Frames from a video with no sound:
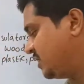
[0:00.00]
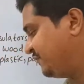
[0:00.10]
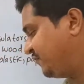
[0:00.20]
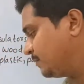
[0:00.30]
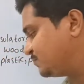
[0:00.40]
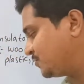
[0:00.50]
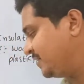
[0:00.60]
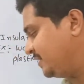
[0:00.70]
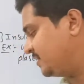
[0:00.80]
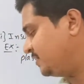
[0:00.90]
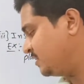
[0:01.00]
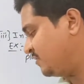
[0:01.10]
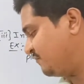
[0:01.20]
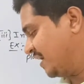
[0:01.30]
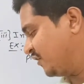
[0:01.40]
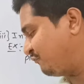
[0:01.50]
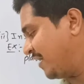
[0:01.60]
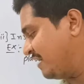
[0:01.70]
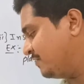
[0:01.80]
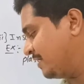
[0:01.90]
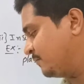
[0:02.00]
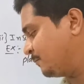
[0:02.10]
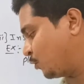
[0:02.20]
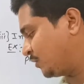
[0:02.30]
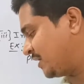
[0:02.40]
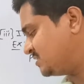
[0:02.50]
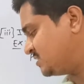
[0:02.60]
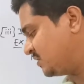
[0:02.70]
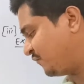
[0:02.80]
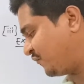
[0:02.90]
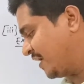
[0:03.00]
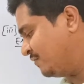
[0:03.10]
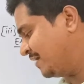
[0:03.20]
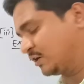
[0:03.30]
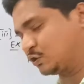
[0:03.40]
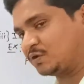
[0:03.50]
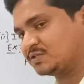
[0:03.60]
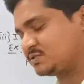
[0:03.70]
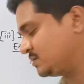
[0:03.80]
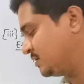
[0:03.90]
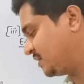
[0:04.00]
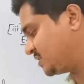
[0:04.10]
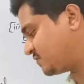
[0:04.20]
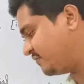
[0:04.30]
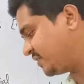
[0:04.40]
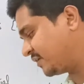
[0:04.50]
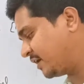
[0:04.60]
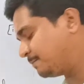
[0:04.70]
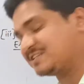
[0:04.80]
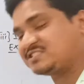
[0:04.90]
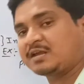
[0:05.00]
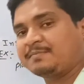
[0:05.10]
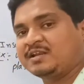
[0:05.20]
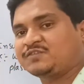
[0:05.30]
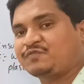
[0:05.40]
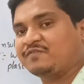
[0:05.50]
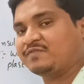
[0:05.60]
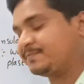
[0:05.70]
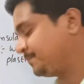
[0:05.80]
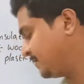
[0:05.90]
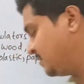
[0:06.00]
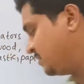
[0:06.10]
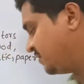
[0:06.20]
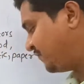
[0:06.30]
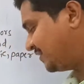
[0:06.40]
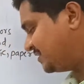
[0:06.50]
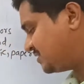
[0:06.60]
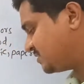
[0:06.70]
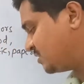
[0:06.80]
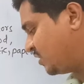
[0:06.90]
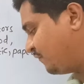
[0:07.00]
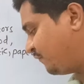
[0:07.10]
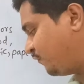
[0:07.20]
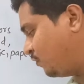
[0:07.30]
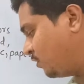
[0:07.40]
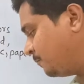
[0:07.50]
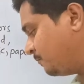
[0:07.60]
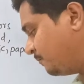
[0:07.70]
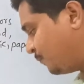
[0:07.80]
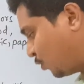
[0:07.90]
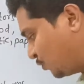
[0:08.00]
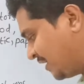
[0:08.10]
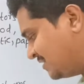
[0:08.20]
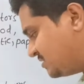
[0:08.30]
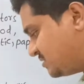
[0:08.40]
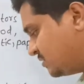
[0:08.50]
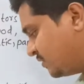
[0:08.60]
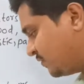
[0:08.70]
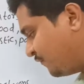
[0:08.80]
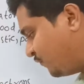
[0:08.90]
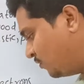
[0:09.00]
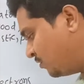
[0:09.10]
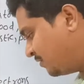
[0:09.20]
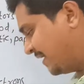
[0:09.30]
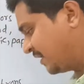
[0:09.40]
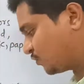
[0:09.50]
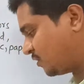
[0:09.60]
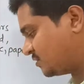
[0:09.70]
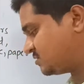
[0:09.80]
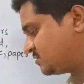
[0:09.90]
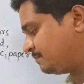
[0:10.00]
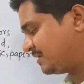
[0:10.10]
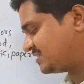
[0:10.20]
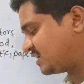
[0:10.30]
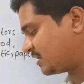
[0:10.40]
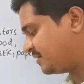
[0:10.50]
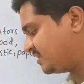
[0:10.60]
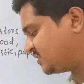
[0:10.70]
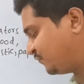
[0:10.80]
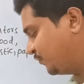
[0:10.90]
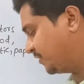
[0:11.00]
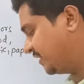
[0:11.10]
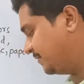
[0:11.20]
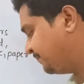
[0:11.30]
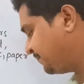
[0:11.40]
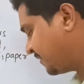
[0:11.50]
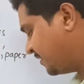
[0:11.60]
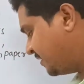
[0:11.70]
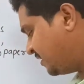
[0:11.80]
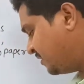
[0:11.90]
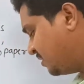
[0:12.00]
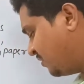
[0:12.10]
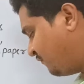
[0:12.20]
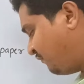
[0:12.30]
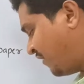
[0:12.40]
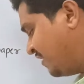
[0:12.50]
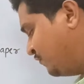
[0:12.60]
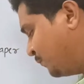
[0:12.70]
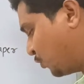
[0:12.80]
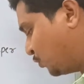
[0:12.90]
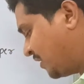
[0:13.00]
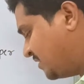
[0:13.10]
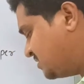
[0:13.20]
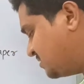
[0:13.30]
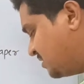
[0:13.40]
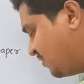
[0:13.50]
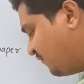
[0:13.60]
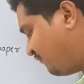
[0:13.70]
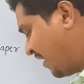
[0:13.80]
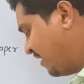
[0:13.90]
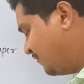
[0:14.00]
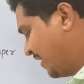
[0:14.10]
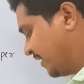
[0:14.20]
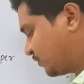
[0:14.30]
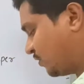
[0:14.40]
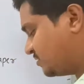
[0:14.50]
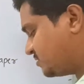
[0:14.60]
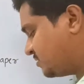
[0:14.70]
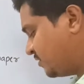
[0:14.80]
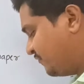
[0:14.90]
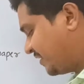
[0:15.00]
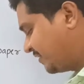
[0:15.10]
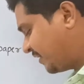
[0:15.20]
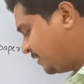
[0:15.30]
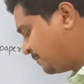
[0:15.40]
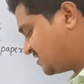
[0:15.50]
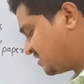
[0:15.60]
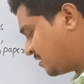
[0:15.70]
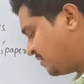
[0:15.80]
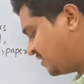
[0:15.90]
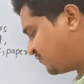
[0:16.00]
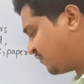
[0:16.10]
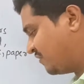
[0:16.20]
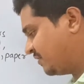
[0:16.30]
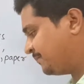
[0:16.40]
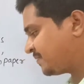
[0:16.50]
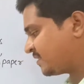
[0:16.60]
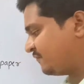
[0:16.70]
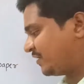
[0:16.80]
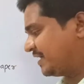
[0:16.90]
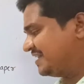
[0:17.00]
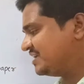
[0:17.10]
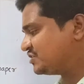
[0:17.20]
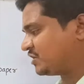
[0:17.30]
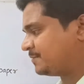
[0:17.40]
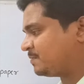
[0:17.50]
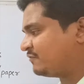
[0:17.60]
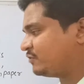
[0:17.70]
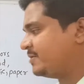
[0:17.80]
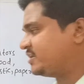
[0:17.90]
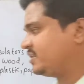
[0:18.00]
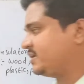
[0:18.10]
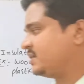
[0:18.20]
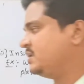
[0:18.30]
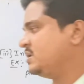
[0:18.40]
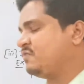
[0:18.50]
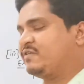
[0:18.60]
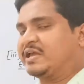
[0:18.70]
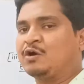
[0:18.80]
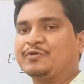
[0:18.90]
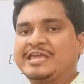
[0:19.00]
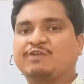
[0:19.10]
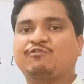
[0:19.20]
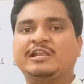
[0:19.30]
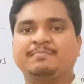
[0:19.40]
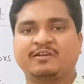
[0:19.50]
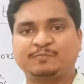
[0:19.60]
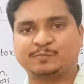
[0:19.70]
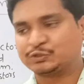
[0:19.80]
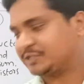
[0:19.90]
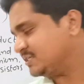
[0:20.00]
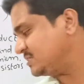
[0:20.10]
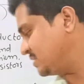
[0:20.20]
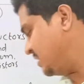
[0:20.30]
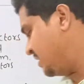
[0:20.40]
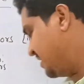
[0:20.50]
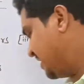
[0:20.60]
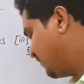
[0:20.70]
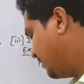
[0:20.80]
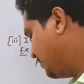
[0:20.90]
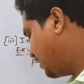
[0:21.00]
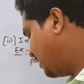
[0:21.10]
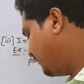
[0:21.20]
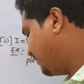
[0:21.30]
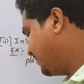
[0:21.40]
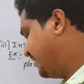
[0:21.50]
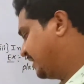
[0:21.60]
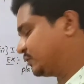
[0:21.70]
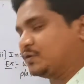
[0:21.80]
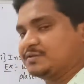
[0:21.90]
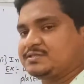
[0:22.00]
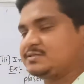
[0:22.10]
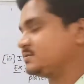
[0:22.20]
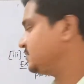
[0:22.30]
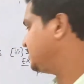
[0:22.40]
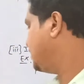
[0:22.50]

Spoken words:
If you observe here, we have 5 protons, 5 electrons. That's why we can write plus or minus 5. For this, 4 protons, 4 electrons, plus or minus 4e. Here 5 protons, 5 electrons, we can write plus or minus 5e. For any shape of the material, we have equal number of protons, equal number of electrons.